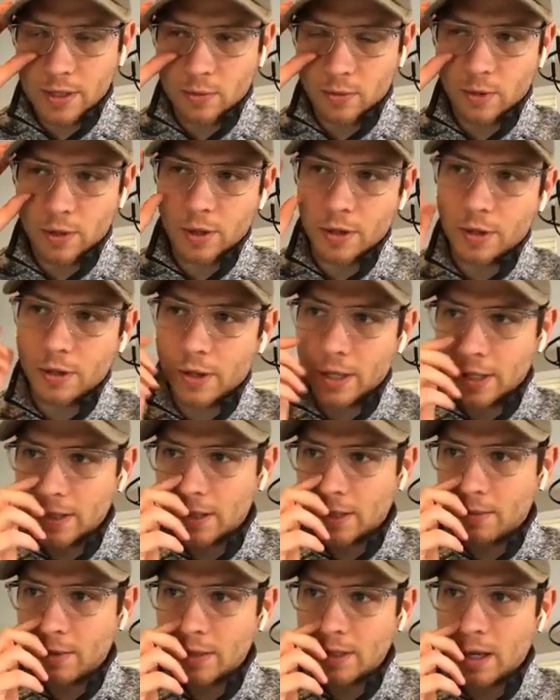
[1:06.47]
And one of the things
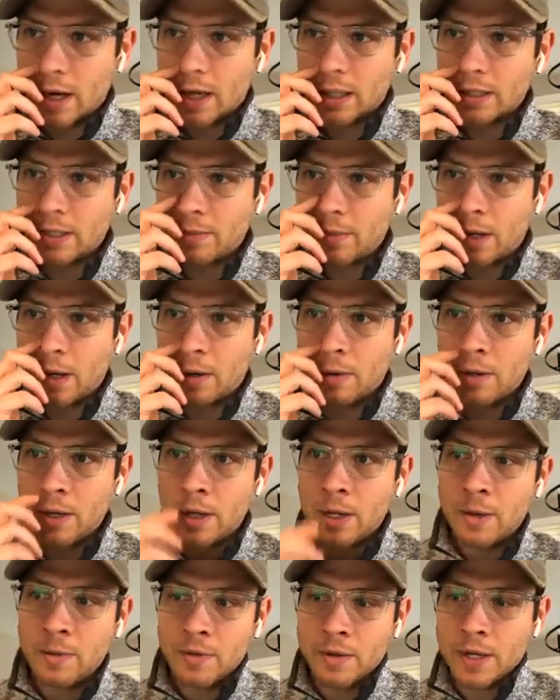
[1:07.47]
that we talked about
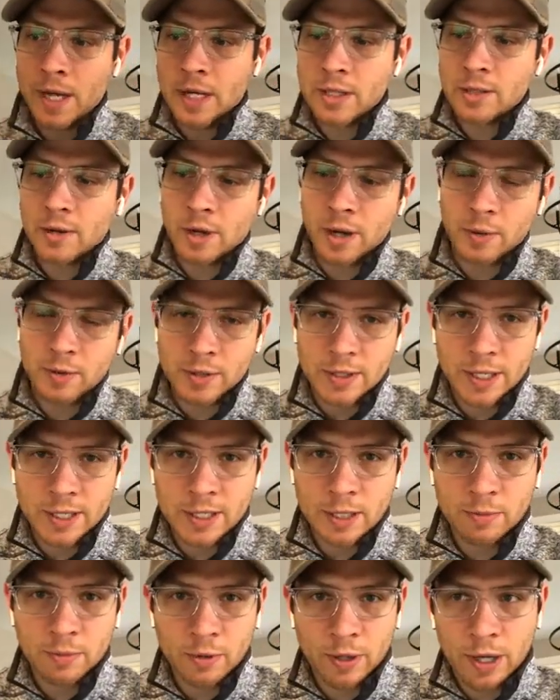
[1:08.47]
yesterday was
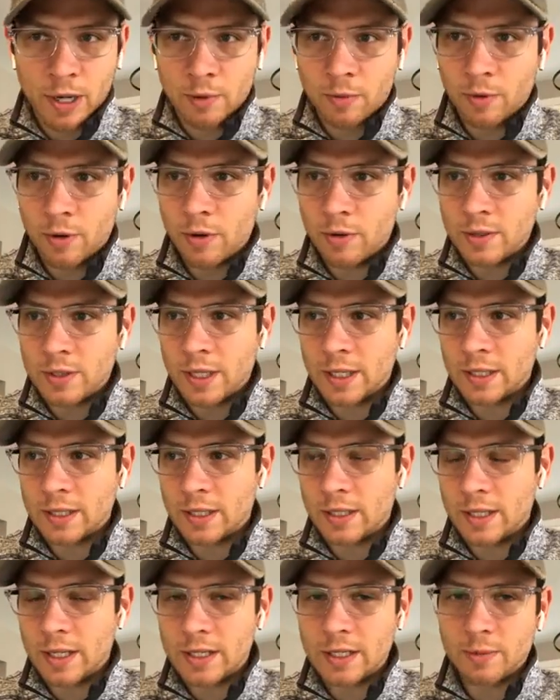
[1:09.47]
discipline, and one of those things
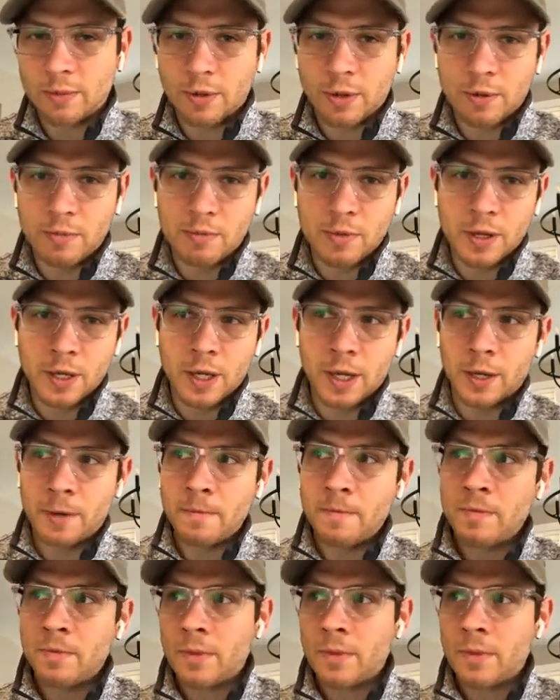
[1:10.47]
in discipline being